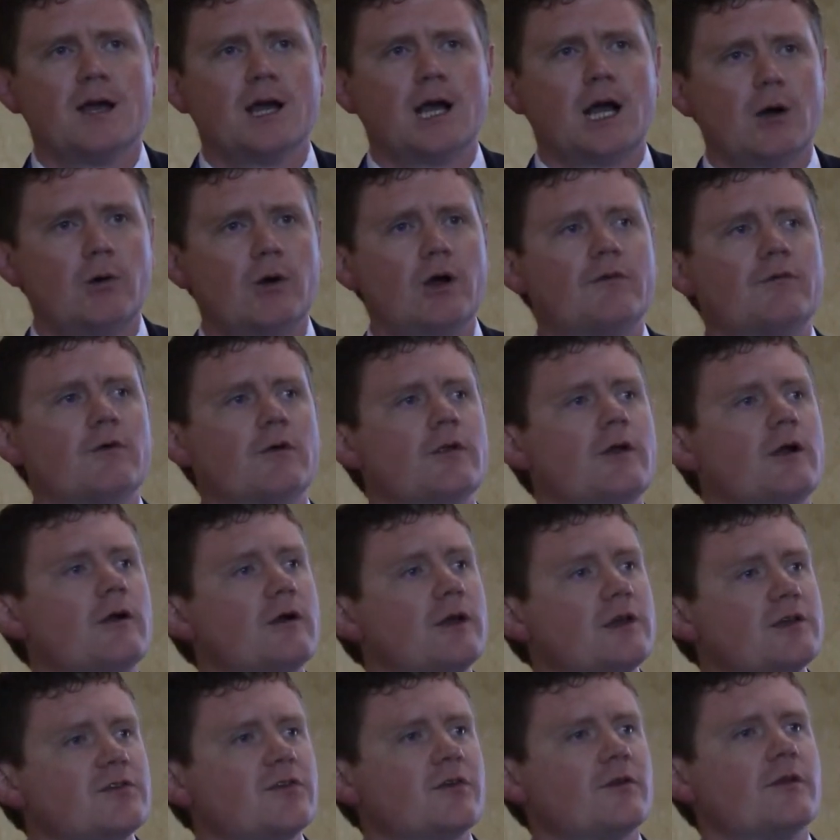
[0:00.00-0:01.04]
However, there
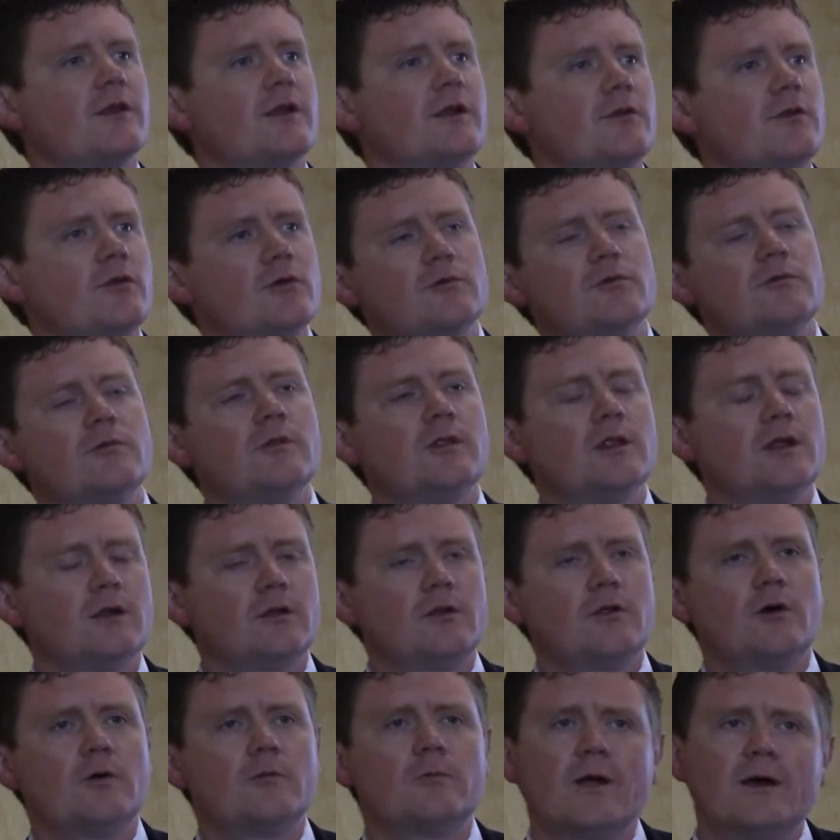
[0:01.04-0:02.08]
is a little
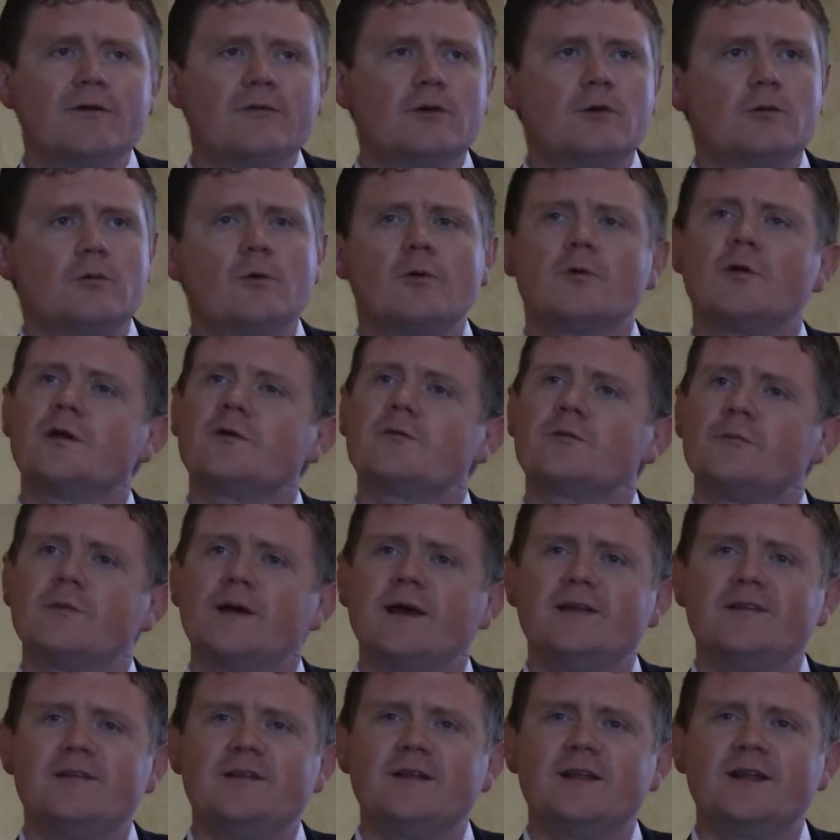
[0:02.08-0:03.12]
known revenue ruling from
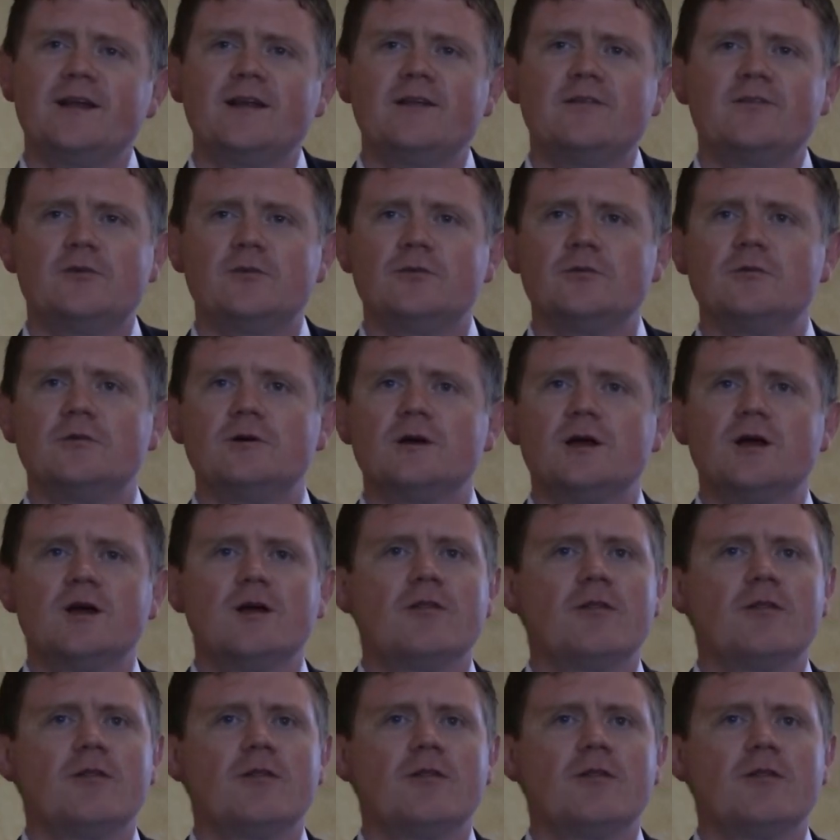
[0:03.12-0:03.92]
1982